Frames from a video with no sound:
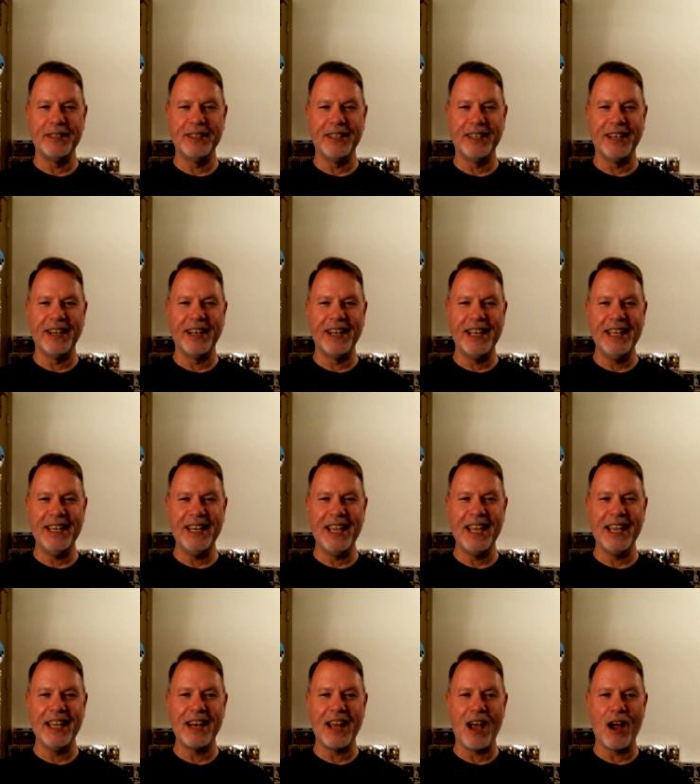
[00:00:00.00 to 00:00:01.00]
All right,
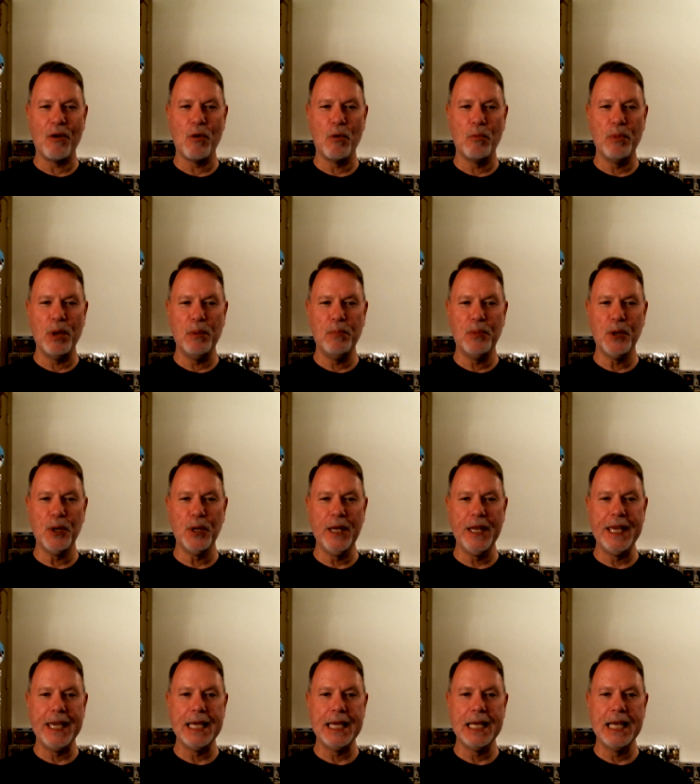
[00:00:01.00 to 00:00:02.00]
and I will be
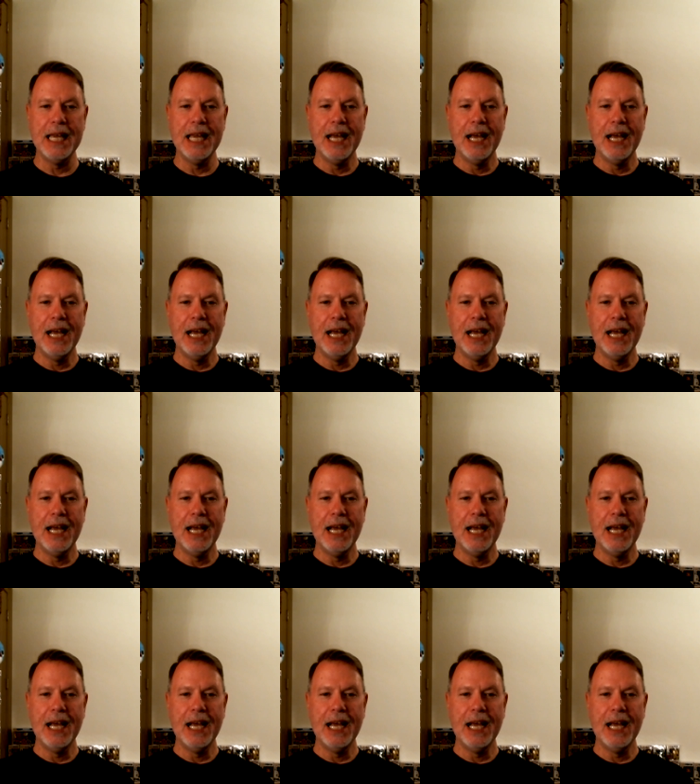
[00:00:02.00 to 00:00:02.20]
pulling